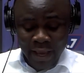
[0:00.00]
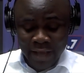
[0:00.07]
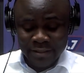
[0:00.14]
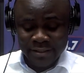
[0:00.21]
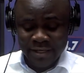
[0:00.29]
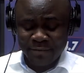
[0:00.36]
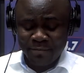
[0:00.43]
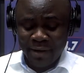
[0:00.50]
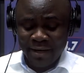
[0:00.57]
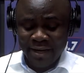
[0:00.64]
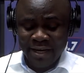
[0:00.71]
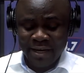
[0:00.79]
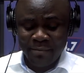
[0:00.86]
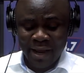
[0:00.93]
statement
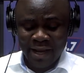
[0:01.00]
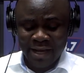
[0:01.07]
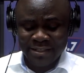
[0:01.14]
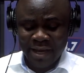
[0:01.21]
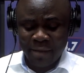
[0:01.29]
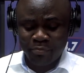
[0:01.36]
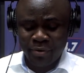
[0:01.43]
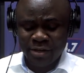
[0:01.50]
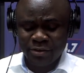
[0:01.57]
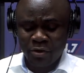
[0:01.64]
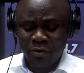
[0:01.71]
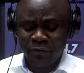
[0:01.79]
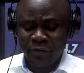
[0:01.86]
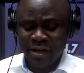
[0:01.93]
name a press
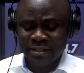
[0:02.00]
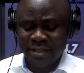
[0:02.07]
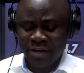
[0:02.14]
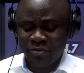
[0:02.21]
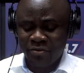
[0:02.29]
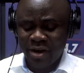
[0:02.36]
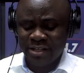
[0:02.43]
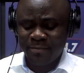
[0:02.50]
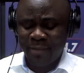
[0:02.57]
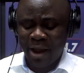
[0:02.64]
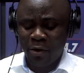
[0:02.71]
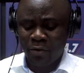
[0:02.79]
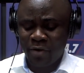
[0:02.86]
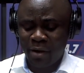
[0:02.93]
conference addressed
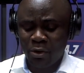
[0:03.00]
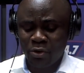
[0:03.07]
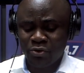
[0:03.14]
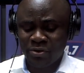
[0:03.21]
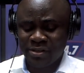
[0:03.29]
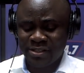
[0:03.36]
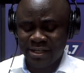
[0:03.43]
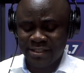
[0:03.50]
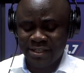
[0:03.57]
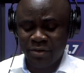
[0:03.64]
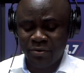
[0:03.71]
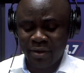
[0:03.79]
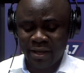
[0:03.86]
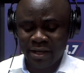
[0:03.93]
by Honorable Johnson
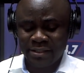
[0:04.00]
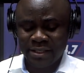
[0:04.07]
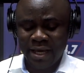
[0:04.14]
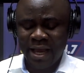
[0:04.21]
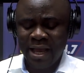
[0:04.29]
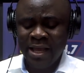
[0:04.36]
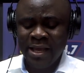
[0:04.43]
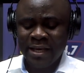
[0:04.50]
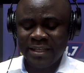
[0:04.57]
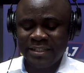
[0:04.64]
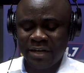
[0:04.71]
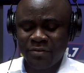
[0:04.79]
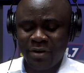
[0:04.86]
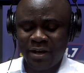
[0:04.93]
Asiedu Nketia,
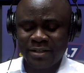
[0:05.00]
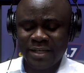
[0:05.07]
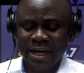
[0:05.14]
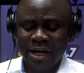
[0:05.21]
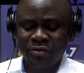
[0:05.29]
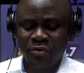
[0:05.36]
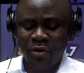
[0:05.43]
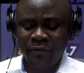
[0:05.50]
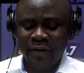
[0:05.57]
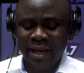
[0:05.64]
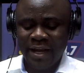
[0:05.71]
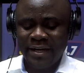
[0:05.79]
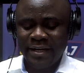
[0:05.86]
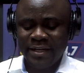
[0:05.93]
General Secretary of
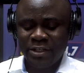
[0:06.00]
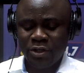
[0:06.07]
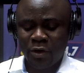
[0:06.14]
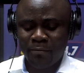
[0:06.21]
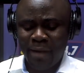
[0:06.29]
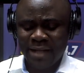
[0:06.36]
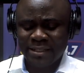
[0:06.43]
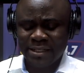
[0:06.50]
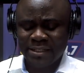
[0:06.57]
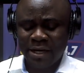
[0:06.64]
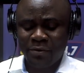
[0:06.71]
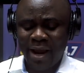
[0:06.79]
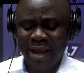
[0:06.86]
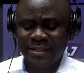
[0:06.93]
the NDC on matters
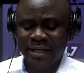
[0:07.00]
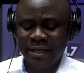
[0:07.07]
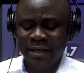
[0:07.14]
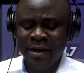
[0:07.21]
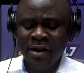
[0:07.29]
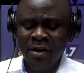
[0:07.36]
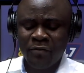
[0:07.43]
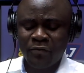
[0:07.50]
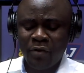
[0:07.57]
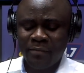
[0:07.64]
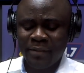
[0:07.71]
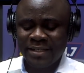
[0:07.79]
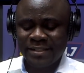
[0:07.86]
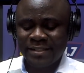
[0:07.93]
arising
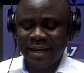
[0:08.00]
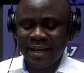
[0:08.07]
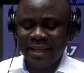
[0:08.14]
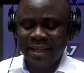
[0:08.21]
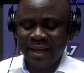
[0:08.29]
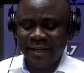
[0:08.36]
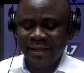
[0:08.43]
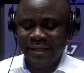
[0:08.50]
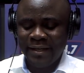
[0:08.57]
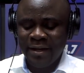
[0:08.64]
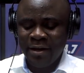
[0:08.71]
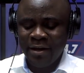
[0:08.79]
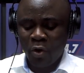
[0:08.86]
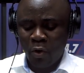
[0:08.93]
from the stinking
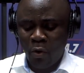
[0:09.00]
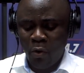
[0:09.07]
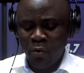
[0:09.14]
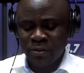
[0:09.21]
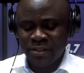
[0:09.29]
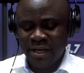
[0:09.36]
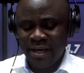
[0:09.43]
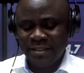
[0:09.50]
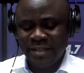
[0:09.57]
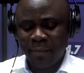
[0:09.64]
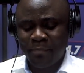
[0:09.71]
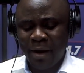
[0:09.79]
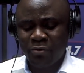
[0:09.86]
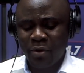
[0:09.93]
quote
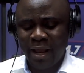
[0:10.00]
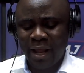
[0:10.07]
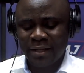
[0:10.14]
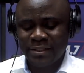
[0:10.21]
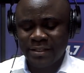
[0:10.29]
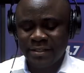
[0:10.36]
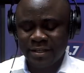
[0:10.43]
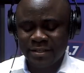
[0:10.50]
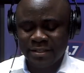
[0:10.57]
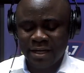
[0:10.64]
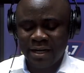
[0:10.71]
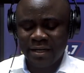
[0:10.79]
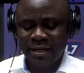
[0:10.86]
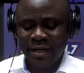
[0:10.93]
Ejapa royalties
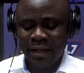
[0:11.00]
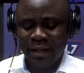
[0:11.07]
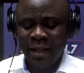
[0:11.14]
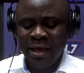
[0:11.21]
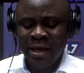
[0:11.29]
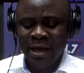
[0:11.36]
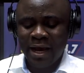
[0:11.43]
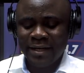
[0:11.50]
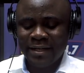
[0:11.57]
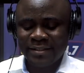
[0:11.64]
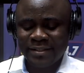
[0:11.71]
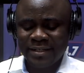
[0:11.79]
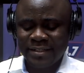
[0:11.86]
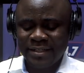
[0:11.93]
scandal at the
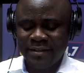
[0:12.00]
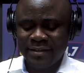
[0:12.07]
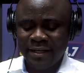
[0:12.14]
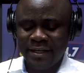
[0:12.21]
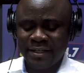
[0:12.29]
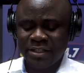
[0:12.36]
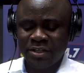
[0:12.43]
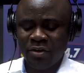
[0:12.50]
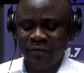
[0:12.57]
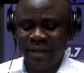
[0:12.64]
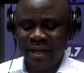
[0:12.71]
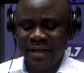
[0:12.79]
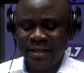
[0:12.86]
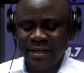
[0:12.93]
16th edition of
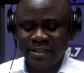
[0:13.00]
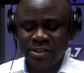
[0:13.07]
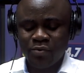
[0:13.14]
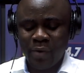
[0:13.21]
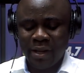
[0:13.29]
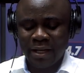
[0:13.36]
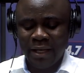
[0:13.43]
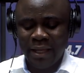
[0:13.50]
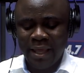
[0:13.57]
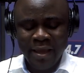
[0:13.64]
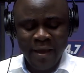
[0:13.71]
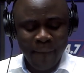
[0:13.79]
the NDC's weekly